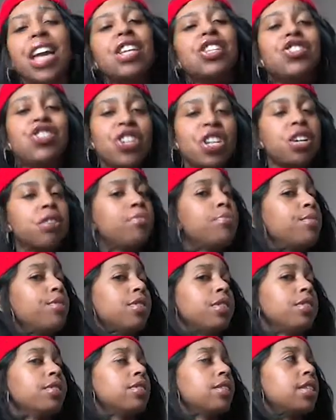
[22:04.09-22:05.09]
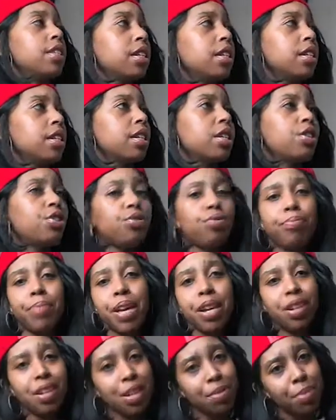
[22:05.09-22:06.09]
jailbird son can do
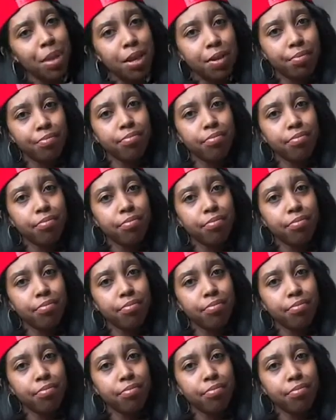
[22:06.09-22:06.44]
better than me.